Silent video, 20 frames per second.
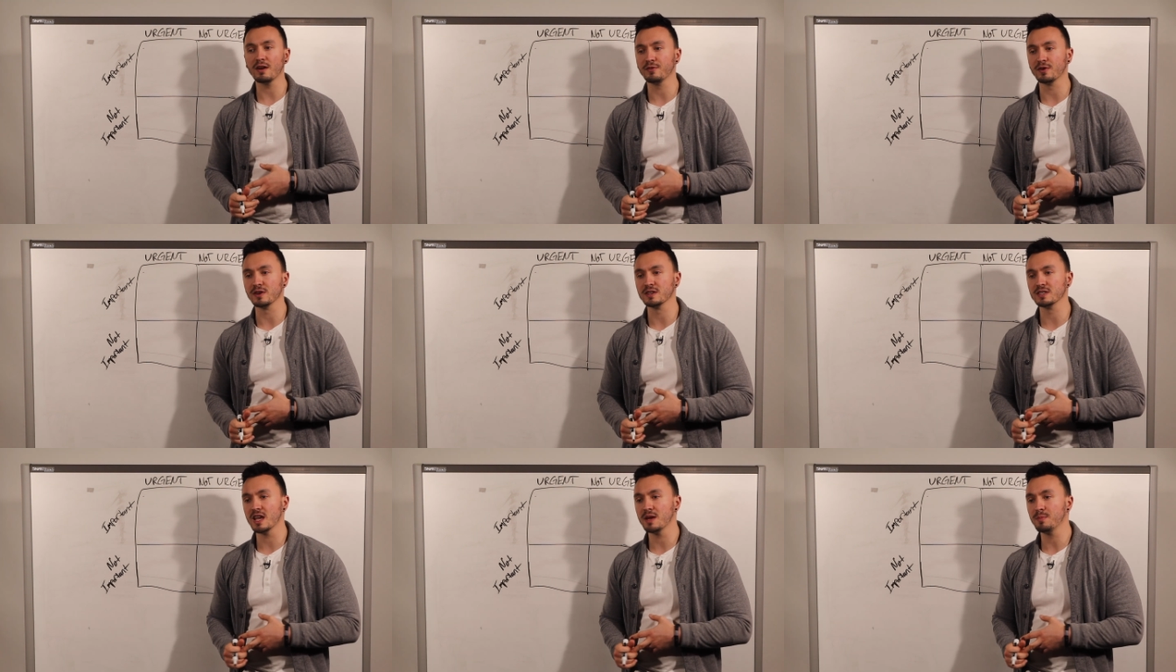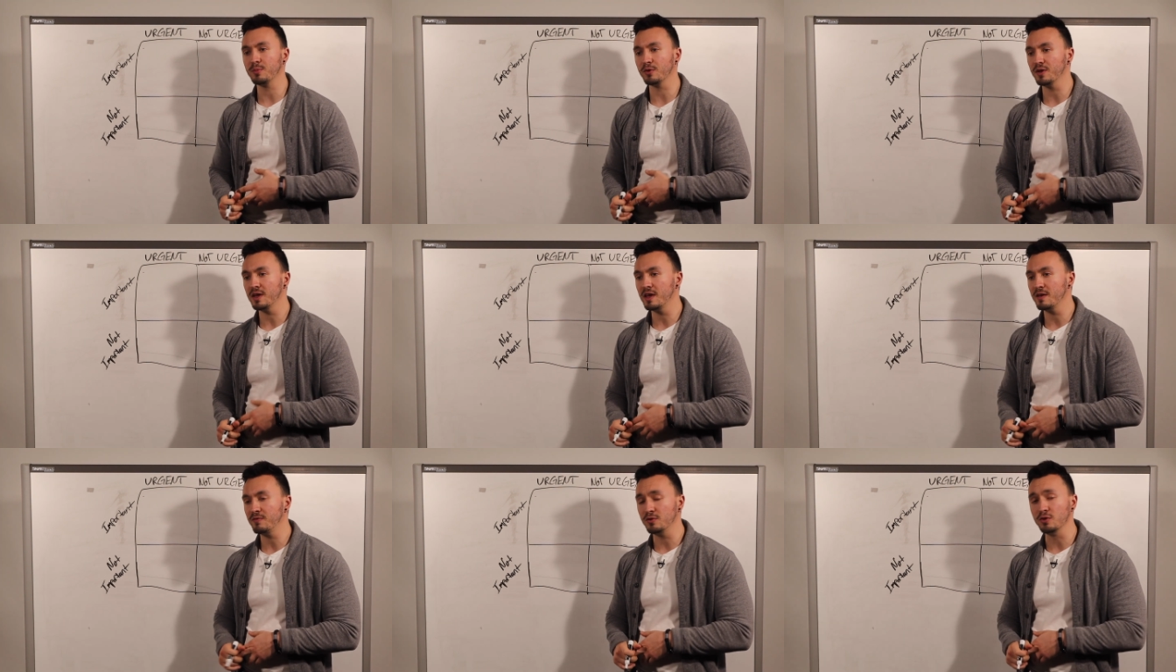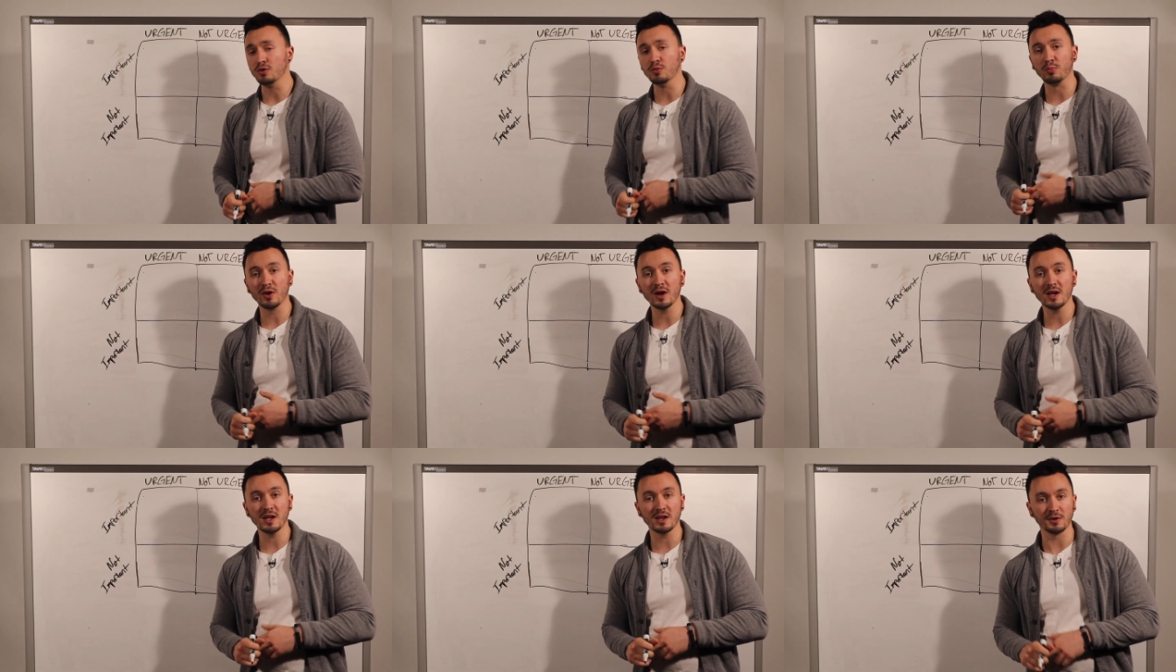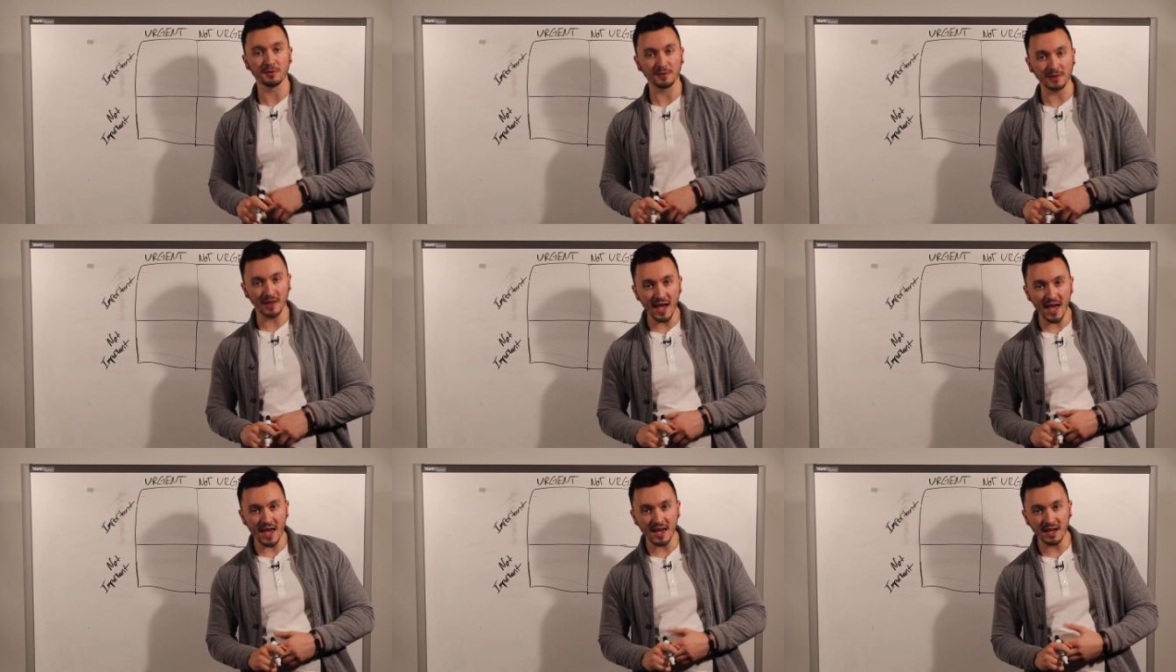For example, if you break your
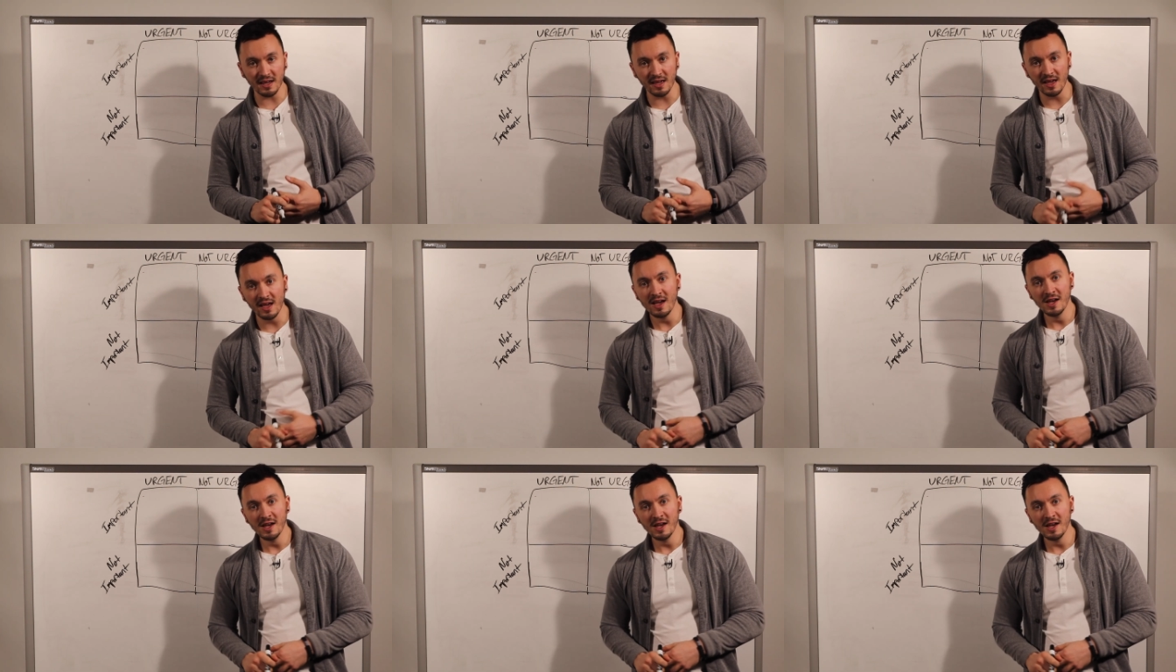leg,